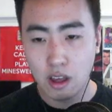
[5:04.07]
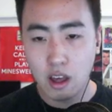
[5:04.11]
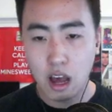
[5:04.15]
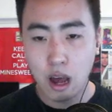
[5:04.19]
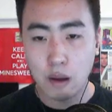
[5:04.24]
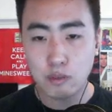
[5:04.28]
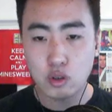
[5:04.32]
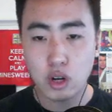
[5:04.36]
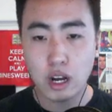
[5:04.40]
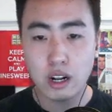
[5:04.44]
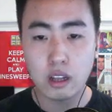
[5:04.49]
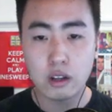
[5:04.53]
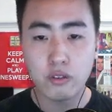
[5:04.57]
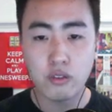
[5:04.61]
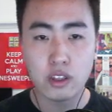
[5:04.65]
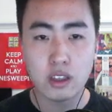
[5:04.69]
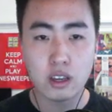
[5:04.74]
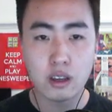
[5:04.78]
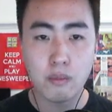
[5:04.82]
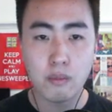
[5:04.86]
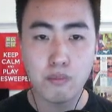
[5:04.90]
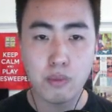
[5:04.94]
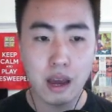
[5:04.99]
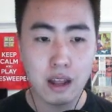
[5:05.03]
I'm trying to look for the
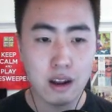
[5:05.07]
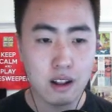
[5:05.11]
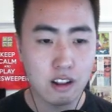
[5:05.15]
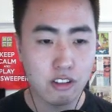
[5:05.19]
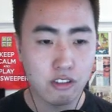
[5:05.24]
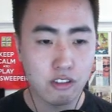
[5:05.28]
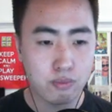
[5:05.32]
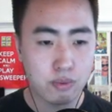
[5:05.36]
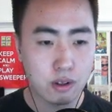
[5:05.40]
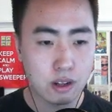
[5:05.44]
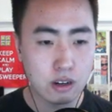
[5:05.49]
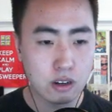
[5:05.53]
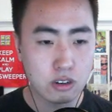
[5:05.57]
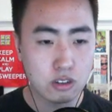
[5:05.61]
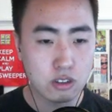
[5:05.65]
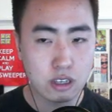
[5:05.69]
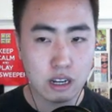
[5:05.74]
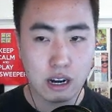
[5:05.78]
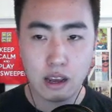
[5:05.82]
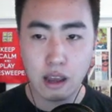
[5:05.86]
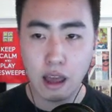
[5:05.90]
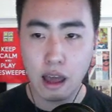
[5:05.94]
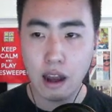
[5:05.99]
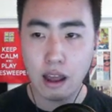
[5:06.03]
competitive players,
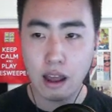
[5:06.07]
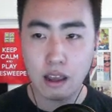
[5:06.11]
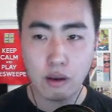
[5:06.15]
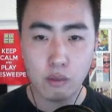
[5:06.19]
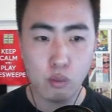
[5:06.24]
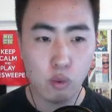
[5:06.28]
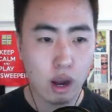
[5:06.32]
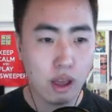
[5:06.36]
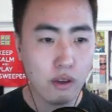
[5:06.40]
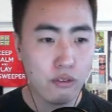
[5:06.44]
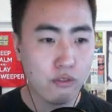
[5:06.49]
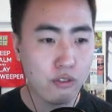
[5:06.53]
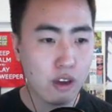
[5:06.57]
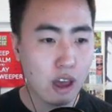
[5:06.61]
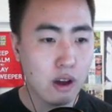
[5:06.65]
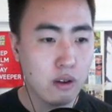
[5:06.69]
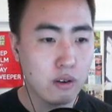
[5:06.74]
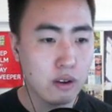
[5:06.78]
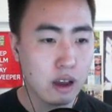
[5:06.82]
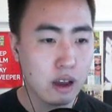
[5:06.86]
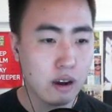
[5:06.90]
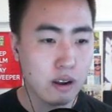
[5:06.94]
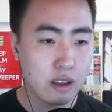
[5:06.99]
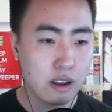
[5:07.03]
and what I
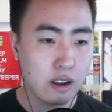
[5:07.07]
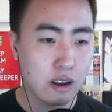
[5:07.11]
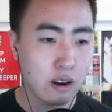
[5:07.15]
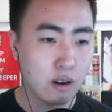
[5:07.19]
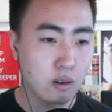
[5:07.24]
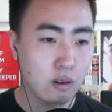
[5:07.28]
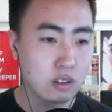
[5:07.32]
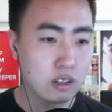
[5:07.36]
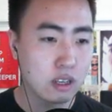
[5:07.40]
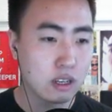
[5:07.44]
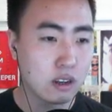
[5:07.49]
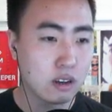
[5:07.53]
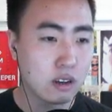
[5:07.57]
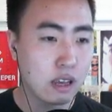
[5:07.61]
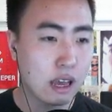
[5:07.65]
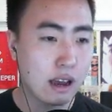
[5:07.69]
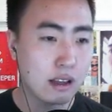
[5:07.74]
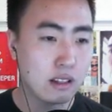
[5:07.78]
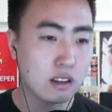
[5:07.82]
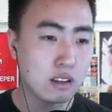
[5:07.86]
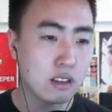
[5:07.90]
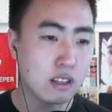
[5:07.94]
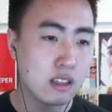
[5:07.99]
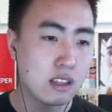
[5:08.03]
found out here was like, okay, I
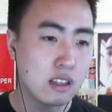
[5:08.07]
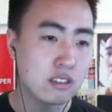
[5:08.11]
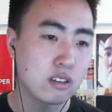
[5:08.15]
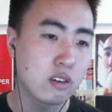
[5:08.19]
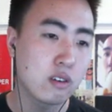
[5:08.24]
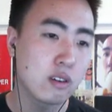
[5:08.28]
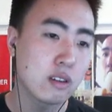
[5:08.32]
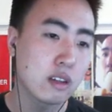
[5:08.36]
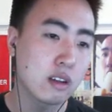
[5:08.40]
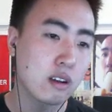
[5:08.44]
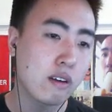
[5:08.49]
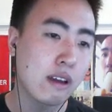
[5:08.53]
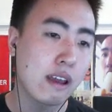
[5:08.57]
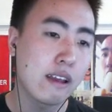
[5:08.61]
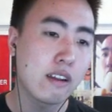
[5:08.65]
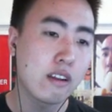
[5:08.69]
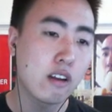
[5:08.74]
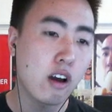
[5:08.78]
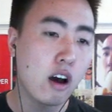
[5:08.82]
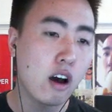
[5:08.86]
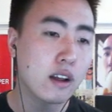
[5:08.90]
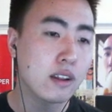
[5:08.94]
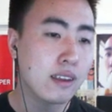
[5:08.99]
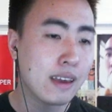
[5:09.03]
looked at this going like, okay,
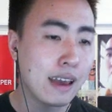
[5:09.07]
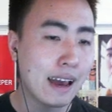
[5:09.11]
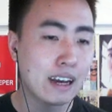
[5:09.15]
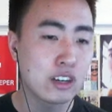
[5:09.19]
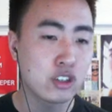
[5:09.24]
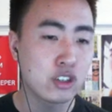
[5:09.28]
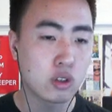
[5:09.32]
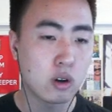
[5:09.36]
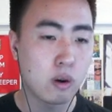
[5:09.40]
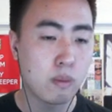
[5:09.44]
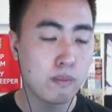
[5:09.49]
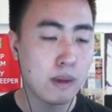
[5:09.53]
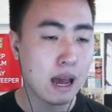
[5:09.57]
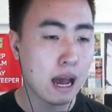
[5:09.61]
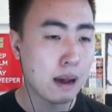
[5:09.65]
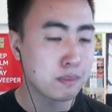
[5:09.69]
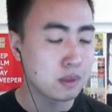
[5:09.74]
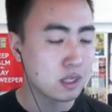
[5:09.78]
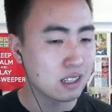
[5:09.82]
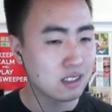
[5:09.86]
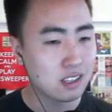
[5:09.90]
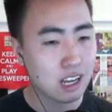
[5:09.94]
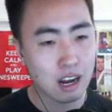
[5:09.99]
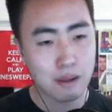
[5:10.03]
non-casual maps.
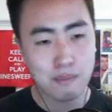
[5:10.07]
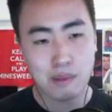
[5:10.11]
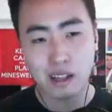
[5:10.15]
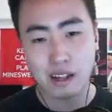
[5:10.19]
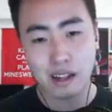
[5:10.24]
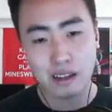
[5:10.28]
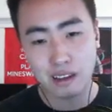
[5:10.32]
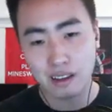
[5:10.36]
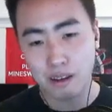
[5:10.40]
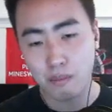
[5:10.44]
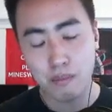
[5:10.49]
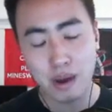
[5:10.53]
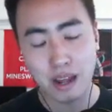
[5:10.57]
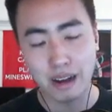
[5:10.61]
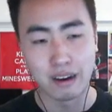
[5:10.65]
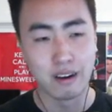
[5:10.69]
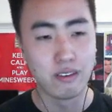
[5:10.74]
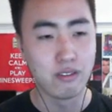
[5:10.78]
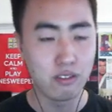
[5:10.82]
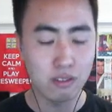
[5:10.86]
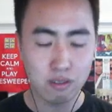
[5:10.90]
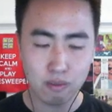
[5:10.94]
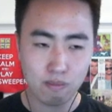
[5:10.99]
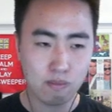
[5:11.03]
That's got to be like
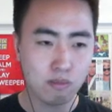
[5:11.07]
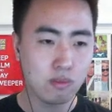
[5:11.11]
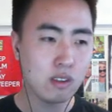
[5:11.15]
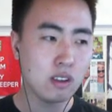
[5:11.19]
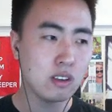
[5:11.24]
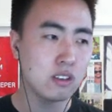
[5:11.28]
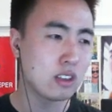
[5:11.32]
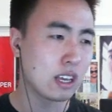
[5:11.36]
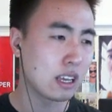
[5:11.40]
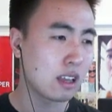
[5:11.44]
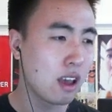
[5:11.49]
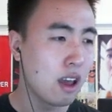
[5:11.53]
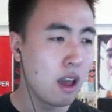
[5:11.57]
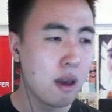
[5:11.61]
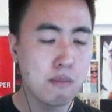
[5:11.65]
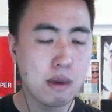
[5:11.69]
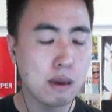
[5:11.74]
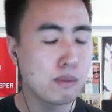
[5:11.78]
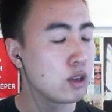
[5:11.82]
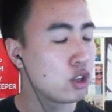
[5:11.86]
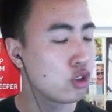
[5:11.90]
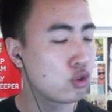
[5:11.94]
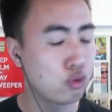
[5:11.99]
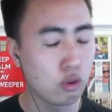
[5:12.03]
competitive, like
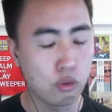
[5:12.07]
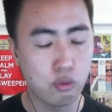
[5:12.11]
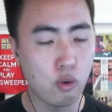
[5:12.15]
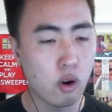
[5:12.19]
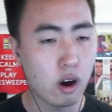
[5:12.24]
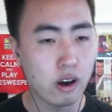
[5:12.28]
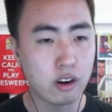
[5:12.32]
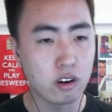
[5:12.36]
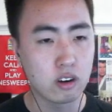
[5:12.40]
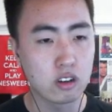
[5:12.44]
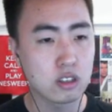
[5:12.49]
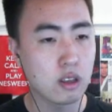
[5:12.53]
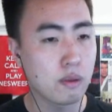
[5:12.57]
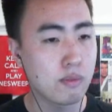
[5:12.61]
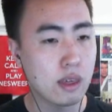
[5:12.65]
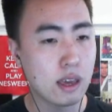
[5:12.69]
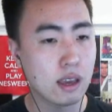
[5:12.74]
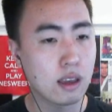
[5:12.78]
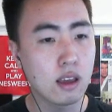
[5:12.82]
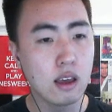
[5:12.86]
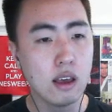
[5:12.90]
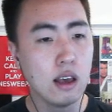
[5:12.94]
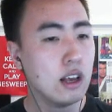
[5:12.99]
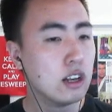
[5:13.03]
maybe Swiftwater or
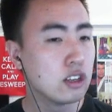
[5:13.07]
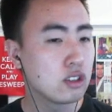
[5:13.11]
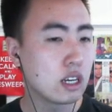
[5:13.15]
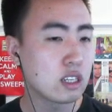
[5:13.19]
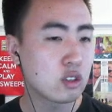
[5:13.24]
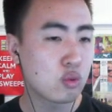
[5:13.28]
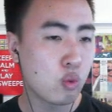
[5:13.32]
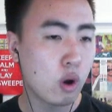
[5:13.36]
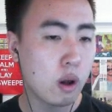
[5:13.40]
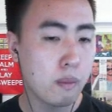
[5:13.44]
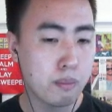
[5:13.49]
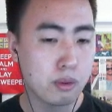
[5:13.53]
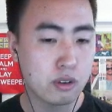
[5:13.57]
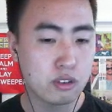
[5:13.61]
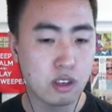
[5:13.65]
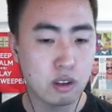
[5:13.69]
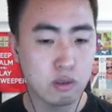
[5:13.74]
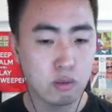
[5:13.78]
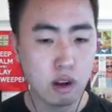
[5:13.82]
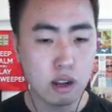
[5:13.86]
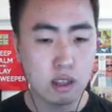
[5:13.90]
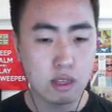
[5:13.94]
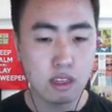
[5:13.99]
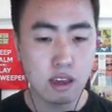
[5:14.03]
something. So that's 1%
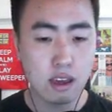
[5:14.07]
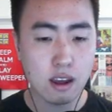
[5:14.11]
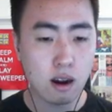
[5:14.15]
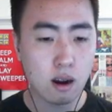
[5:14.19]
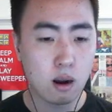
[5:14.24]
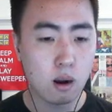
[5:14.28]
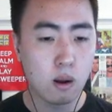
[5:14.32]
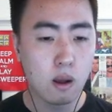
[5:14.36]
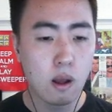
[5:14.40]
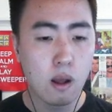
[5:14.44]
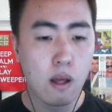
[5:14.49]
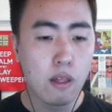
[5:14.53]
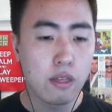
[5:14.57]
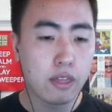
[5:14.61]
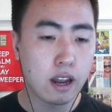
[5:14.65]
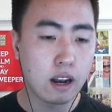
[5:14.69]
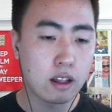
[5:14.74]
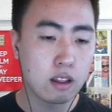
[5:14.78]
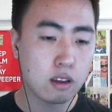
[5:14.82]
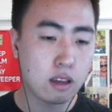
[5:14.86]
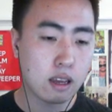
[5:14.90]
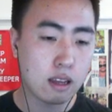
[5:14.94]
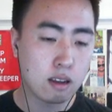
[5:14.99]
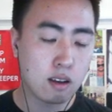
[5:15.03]
right there. Then I
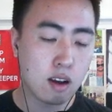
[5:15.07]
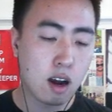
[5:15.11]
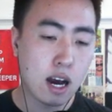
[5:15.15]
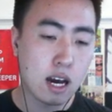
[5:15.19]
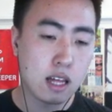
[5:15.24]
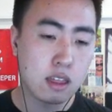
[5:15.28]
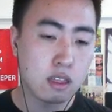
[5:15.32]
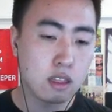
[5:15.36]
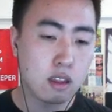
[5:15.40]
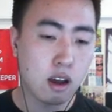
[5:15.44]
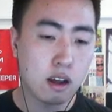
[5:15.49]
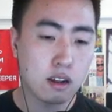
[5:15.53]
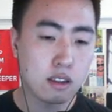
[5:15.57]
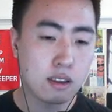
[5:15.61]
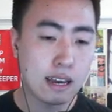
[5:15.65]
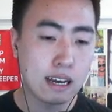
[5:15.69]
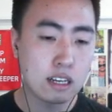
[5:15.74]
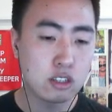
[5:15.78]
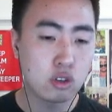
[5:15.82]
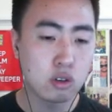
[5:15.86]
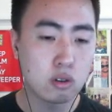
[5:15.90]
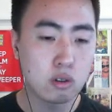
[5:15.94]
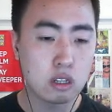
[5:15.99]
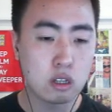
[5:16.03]
look at Koth,
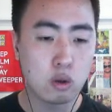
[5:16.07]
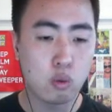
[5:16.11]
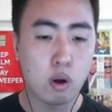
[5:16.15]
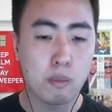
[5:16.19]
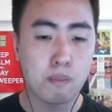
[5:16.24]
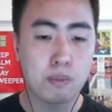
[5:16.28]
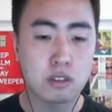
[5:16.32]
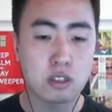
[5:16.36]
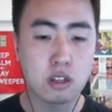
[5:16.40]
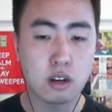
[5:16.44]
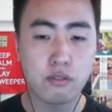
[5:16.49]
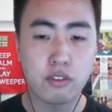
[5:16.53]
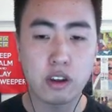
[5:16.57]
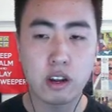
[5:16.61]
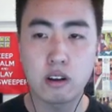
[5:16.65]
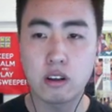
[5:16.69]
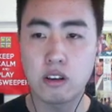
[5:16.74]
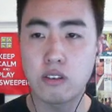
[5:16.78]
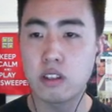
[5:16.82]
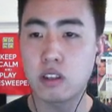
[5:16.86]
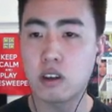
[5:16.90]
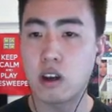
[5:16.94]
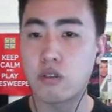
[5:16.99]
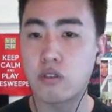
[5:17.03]
non-casual, like 1% over here.
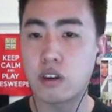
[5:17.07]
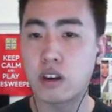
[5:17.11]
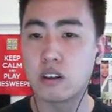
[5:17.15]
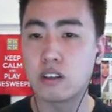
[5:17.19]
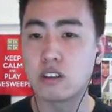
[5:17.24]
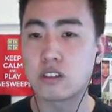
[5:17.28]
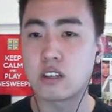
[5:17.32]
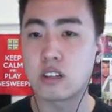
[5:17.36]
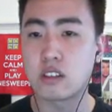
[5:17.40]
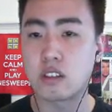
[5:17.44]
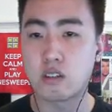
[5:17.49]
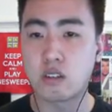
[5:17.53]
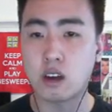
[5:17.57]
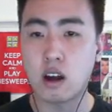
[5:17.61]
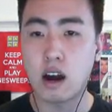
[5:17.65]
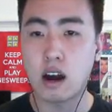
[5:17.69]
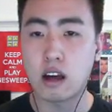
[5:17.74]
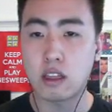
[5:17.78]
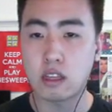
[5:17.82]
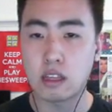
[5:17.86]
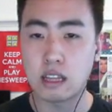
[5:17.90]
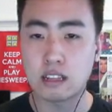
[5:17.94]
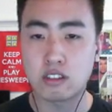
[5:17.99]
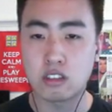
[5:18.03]
You look over here, there's another
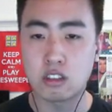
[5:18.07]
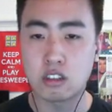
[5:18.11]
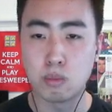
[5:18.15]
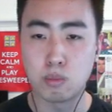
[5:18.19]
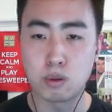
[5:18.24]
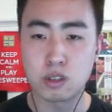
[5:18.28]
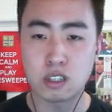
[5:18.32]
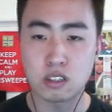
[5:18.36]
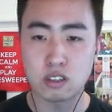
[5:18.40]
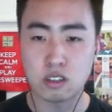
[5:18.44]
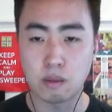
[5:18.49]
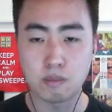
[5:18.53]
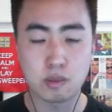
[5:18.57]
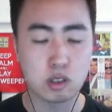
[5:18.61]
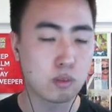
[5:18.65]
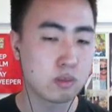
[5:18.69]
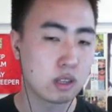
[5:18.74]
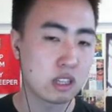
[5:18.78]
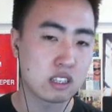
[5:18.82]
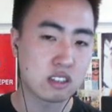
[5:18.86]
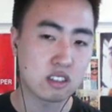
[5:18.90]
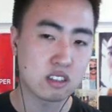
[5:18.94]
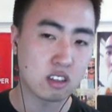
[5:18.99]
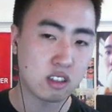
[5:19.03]
Koth, that's 2%. So I'm assuming
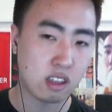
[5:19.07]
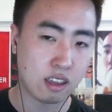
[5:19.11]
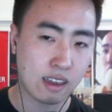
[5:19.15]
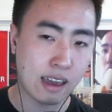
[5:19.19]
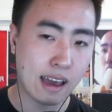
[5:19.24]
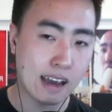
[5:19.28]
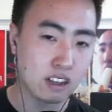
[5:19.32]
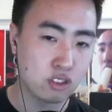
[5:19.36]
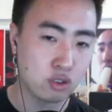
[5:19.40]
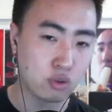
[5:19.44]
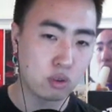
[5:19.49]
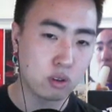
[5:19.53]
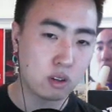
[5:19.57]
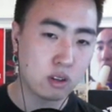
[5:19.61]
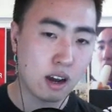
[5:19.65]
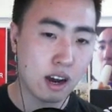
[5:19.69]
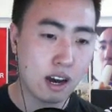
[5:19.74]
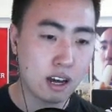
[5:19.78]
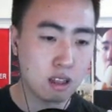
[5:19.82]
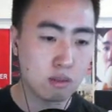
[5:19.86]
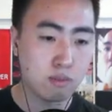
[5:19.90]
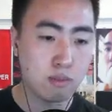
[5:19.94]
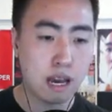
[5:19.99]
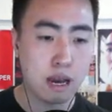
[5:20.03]
this is all the casual
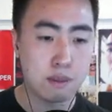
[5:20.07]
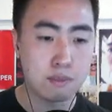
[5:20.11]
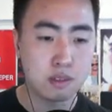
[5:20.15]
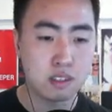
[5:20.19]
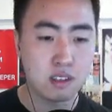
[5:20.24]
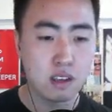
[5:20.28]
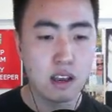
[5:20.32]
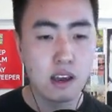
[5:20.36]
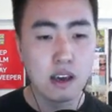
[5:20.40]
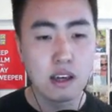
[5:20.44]
Koth maps.